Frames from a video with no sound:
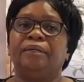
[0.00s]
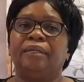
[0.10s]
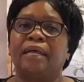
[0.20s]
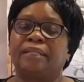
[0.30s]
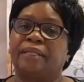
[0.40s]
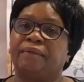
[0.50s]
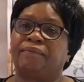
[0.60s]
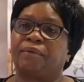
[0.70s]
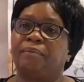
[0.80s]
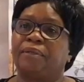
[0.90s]
nothing
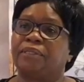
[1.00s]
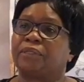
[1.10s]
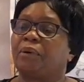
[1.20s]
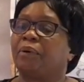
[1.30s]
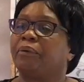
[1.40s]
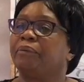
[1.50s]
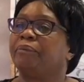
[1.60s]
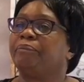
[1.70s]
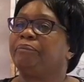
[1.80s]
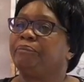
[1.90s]
from the song.
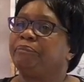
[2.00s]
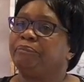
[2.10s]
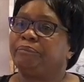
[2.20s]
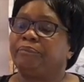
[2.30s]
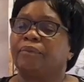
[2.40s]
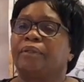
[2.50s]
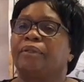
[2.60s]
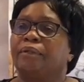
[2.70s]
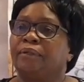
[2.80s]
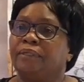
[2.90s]

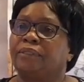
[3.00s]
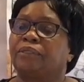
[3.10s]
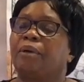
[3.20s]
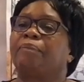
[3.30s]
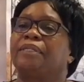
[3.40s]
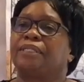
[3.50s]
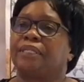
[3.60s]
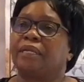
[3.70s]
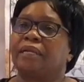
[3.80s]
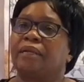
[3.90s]
He stopped
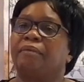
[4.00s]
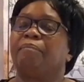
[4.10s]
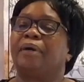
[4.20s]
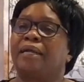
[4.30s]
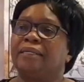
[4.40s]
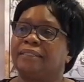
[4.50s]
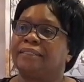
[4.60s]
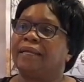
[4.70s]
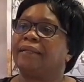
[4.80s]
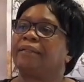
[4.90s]
singing by his
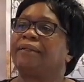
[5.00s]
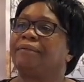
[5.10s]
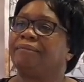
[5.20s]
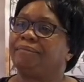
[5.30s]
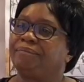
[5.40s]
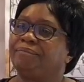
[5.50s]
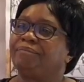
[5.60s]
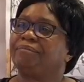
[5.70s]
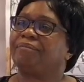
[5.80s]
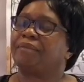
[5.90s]
death.
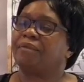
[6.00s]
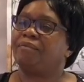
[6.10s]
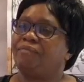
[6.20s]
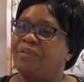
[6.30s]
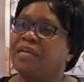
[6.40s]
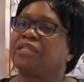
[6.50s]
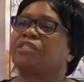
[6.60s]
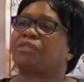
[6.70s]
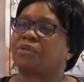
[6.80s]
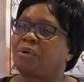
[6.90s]
Very
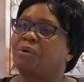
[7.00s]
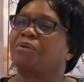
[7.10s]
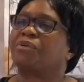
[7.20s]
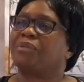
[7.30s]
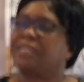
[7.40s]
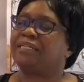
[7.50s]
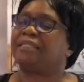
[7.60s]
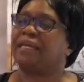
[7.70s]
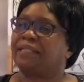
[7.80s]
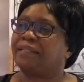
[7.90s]
strong to the
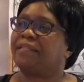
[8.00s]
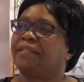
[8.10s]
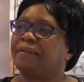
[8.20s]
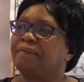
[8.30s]
death,